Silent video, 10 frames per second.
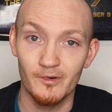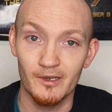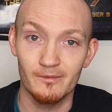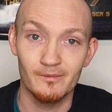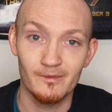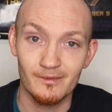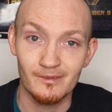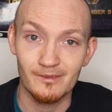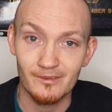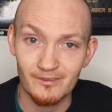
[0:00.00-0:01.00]
But
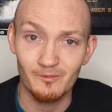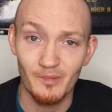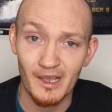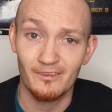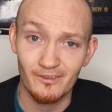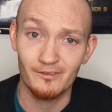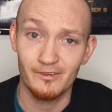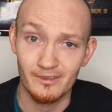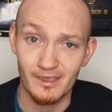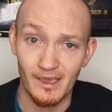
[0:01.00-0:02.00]
some bad
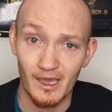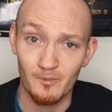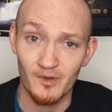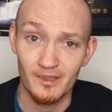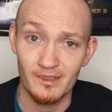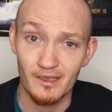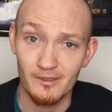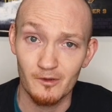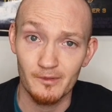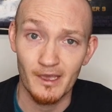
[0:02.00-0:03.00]
stuff is going to happen, and I
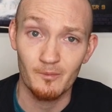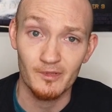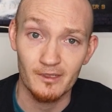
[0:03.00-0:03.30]
know that.